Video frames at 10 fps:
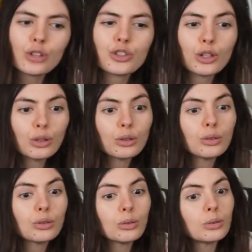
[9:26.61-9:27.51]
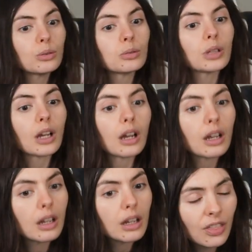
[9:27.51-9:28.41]
Dude, are
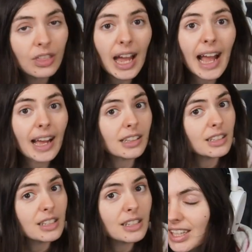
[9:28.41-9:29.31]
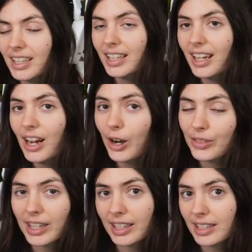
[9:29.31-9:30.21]

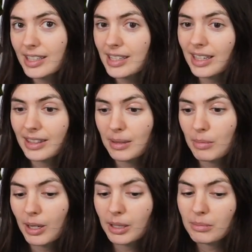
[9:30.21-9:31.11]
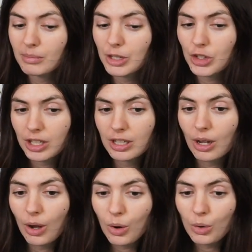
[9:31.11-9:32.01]
they gonna send them on a mission?
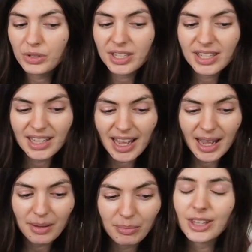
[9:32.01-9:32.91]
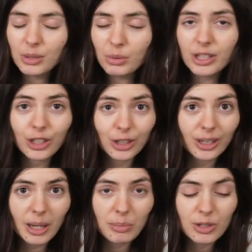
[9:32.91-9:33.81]
Oh snap. This was a good
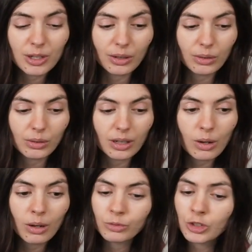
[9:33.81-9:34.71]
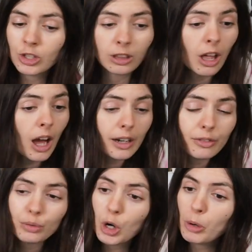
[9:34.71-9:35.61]
episode. A lot of
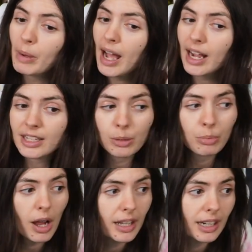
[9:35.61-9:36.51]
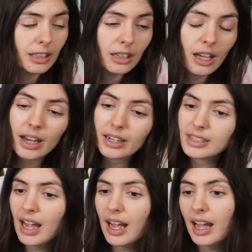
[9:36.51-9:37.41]
throwbacks. They brought in a lot of
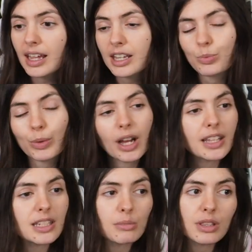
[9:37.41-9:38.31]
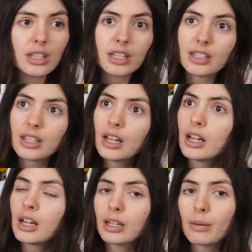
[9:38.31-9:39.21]
ties. We got some of this
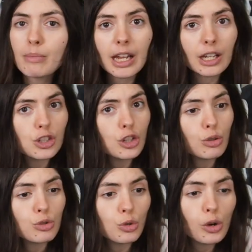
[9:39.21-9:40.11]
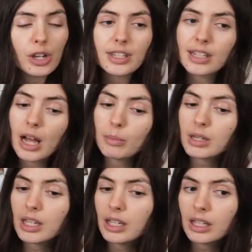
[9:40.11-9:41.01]
commando droids coming
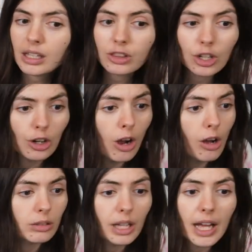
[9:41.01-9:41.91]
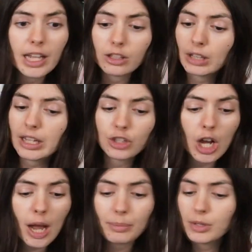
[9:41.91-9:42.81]
in. They're all like
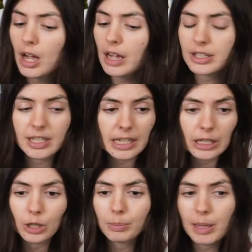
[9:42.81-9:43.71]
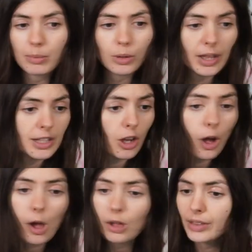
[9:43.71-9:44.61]
top-notch skilled people. It's
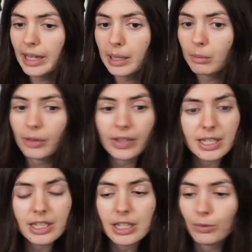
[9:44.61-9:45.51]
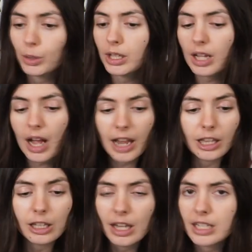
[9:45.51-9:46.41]
all of them on this really highly
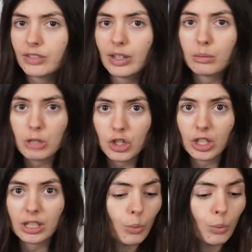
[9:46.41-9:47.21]
classified mission.